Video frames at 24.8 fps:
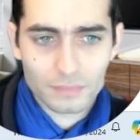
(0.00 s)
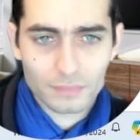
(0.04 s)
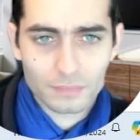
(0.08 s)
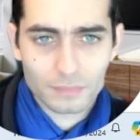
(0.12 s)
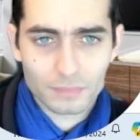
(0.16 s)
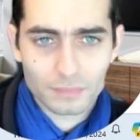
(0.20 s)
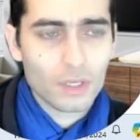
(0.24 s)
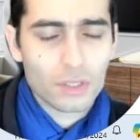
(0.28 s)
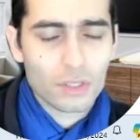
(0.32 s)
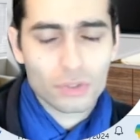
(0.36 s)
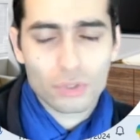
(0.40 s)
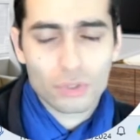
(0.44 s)

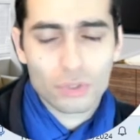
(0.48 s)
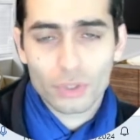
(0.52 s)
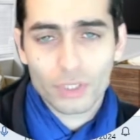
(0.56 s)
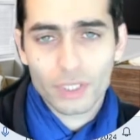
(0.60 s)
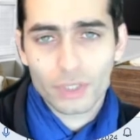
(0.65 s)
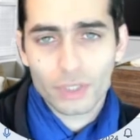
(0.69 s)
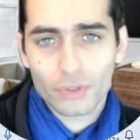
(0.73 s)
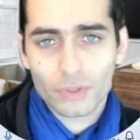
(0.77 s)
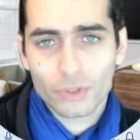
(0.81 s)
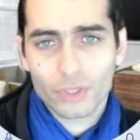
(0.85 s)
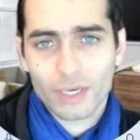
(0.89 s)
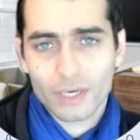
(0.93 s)
So here you
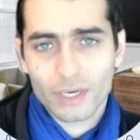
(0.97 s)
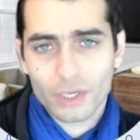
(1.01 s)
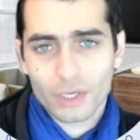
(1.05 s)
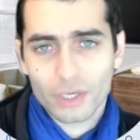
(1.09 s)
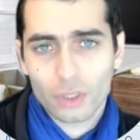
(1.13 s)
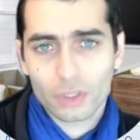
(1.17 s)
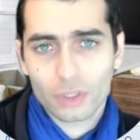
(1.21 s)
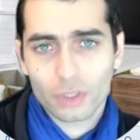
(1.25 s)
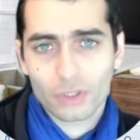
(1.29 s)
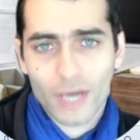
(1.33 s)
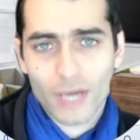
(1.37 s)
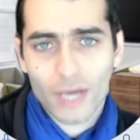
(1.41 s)
can call
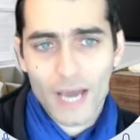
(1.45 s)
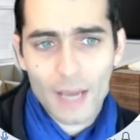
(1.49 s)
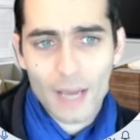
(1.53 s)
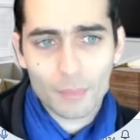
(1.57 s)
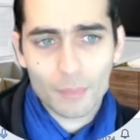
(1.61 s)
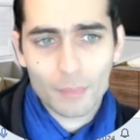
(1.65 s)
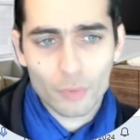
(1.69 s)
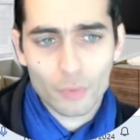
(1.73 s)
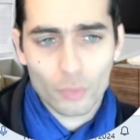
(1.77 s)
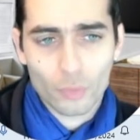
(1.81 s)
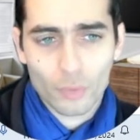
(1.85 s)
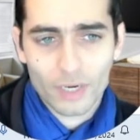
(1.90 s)
the app
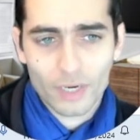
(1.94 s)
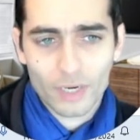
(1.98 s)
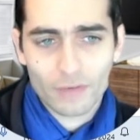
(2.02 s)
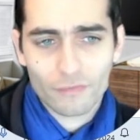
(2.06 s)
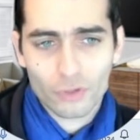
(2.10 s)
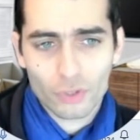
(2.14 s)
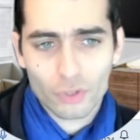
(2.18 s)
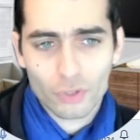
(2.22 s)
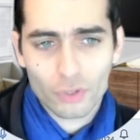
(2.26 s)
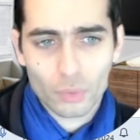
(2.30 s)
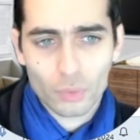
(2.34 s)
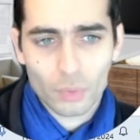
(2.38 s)
whatever you
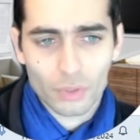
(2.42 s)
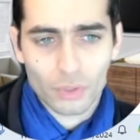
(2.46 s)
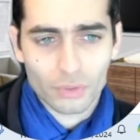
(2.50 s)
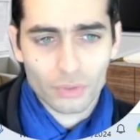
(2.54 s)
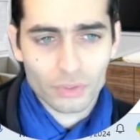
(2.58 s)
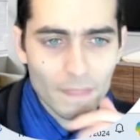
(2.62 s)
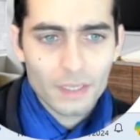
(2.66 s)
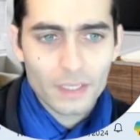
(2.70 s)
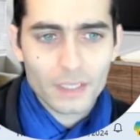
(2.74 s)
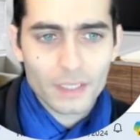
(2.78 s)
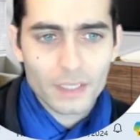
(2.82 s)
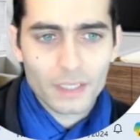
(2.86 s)
want.
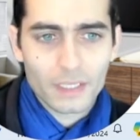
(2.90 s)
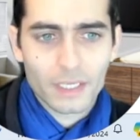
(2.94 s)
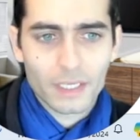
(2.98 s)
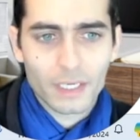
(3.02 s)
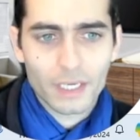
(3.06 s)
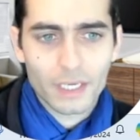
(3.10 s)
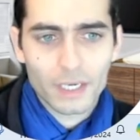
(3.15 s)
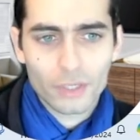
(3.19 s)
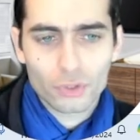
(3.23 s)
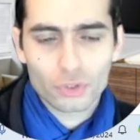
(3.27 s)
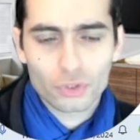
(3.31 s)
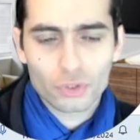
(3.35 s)
Here you
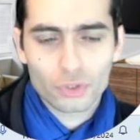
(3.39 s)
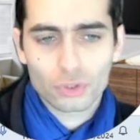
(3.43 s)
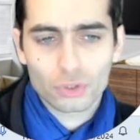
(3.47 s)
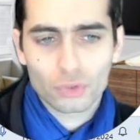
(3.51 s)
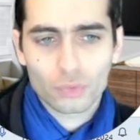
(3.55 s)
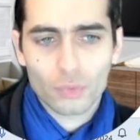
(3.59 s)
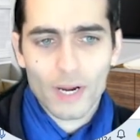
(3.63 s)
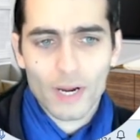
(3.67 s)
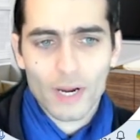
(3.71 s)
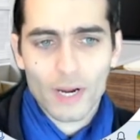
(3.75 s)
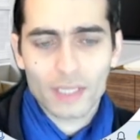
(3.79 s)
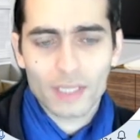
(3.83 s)
should
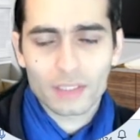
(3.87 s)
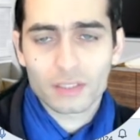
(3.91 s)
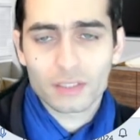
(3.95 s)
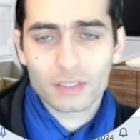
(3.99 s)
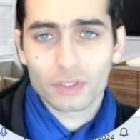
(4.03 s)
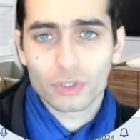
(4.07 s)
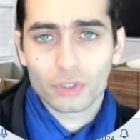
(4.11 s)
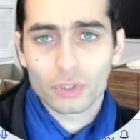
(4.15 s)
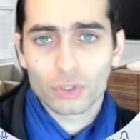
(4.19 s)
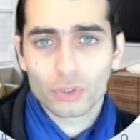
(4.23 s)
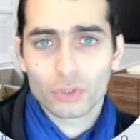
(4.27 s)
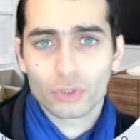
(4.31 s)
write
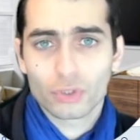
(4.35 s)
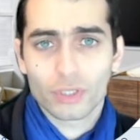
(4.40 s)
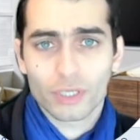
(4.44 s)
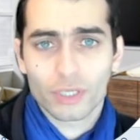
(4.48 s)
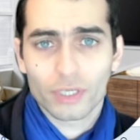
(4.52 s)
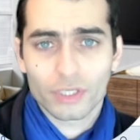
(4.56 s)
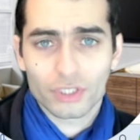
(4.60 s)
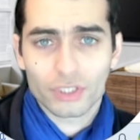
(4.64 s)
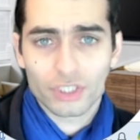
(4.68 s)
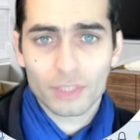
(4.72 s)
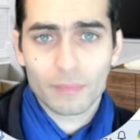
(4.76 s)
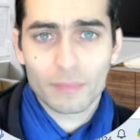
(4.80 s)
your
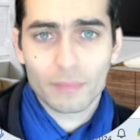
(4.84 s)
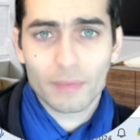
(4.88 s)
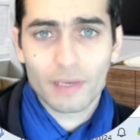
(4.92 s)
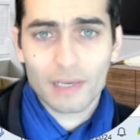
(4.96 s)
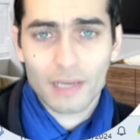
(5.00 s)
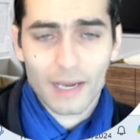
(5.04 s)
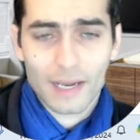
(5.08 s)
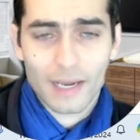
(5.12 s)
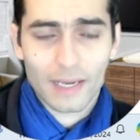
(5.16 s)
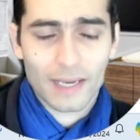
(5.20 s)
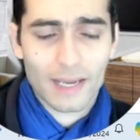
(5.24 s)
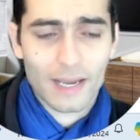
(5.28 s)
Gmail
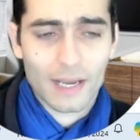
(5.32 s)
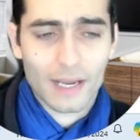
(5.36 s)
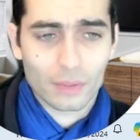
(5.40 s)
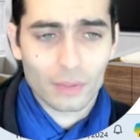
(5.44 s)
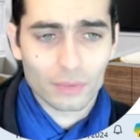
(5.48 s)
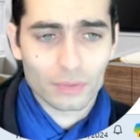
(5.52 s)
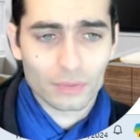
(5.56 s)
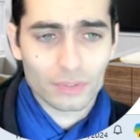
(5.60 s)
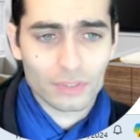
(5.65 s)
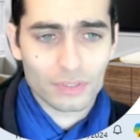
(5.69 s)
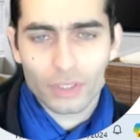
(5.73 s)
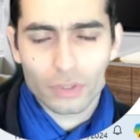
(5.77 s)

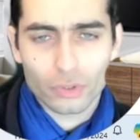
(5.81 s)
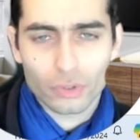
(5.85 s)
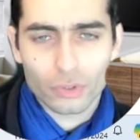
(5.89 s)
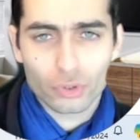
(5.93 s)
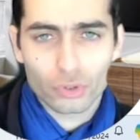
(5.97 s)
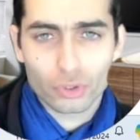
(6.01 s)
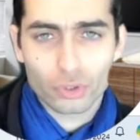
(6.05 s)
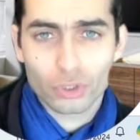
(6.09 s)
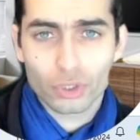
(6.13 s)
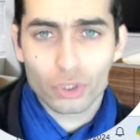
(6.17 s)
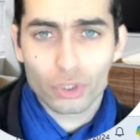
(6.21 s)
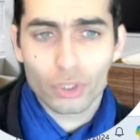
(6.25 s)
account. You should
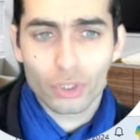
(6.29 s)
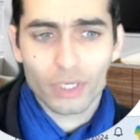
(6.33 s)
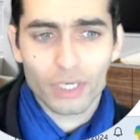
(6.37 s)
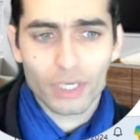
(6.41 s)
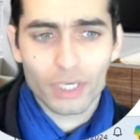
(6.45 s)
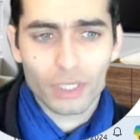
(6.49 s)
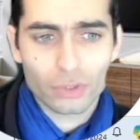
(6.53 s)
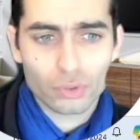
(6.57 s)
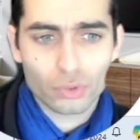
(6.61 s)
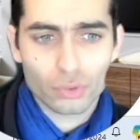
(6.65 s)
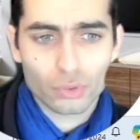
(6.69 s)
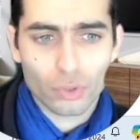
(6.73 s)
go here
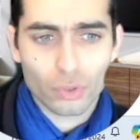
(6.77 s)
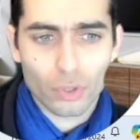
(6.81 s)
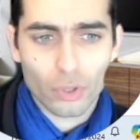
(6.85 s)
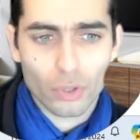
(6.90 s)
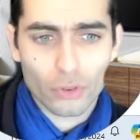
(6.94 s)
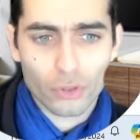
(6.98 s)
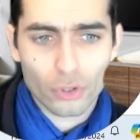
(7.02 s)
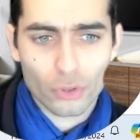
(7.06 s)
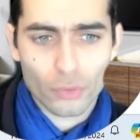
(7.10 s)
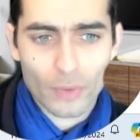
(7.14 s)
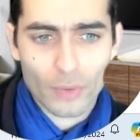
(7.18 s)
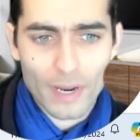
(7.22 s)
to
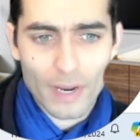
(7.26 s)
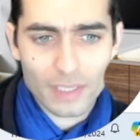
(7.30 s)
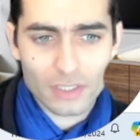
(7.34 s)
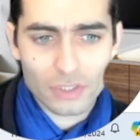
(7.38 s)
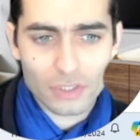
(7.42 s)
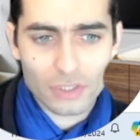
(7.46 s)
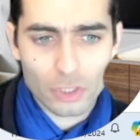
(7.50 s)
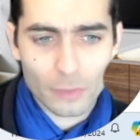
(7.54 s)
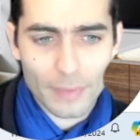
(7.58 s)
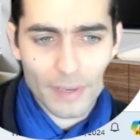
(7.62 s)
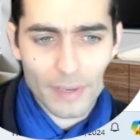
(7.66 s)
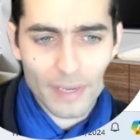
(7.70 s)
authorized
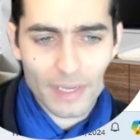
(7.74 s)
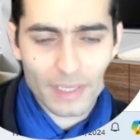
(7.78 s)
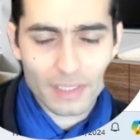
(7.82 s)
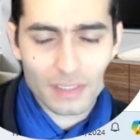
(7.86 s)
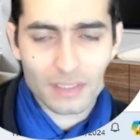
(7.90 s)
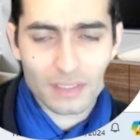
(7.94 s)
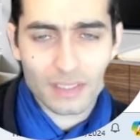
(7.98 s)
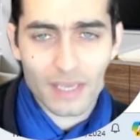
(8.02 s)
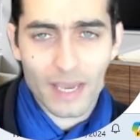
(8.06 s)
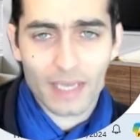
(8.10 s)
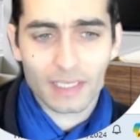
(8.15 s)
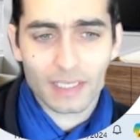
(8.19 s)
domains
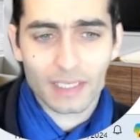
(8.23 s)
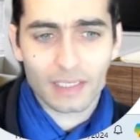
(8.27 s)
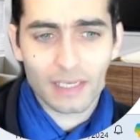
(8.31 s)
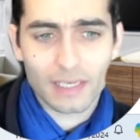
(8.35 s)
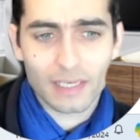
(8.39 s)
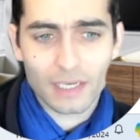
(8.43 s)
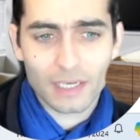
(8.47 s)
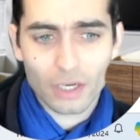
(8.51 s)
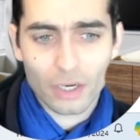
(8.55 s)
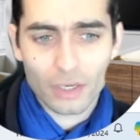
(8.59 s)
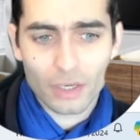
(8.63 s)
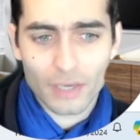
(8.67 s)
and click
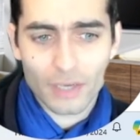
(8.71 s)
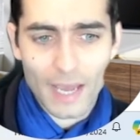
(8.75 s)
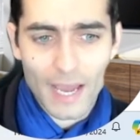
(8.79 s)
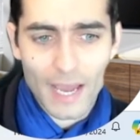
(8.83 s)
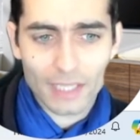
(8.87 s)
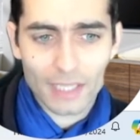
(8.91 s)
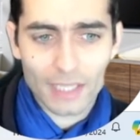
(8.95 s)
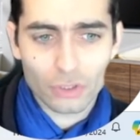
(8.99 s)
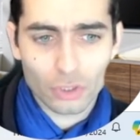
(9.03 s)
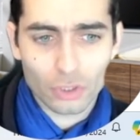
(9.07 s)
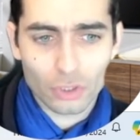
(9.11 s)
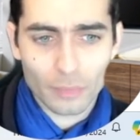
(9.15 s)
on add
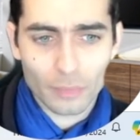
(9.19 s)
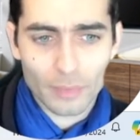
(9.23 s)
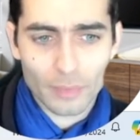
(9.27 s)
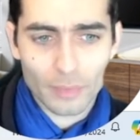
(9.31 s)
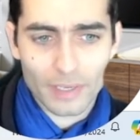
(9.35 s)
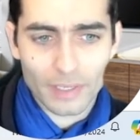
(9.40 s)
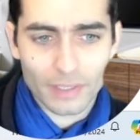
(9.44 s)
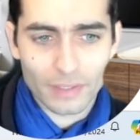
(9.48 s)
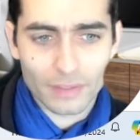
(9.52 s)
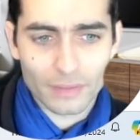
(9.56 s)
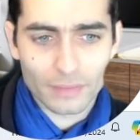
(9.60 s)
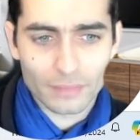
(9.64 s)
domain.